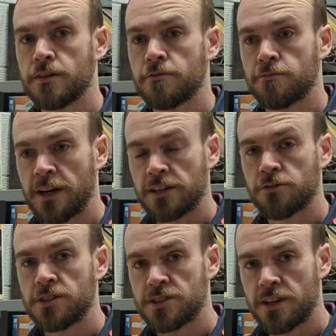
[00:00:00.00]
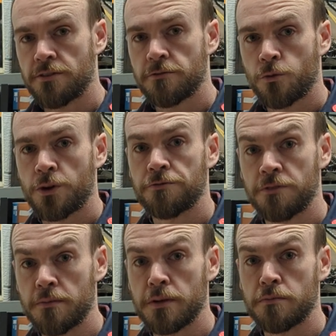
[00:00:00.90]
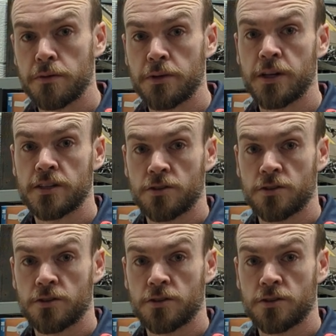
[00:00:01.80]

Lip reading: factory 740 fitment BBS